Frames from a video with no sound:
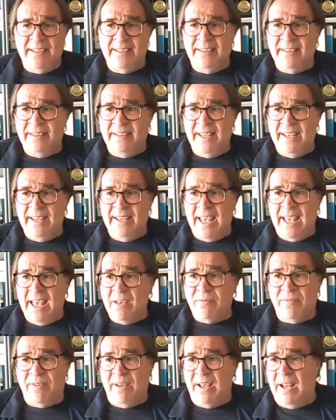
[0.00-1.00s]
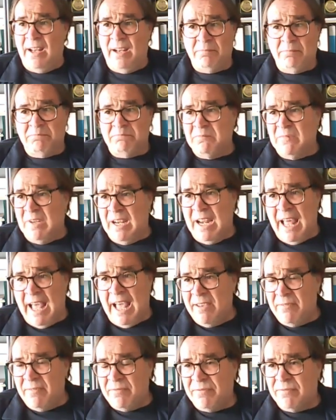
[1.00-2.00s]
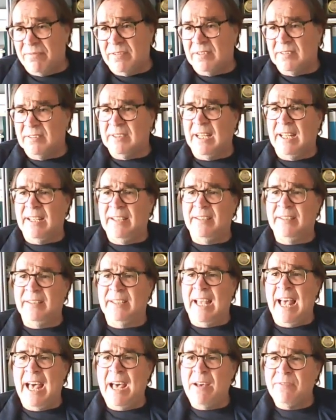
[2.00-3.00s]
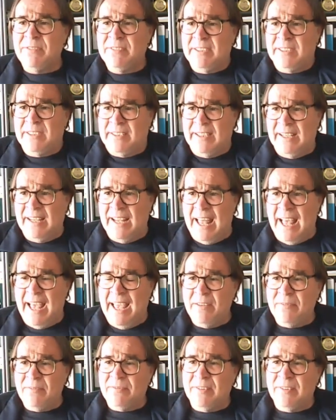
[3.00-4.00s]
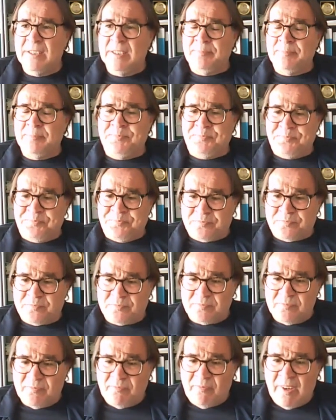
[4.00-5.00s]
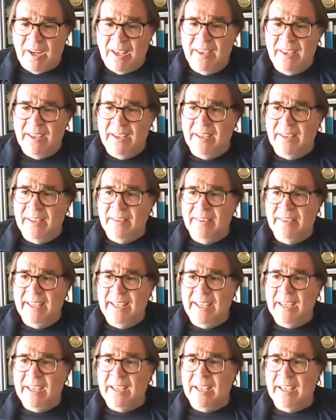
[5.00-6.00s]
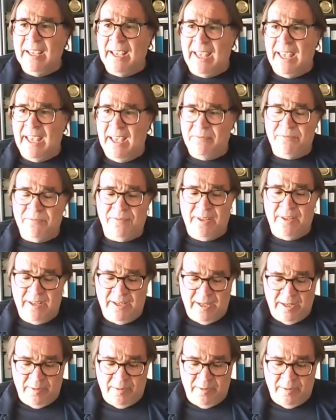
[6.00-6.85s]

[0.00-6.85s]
they have a life, and after the life, they have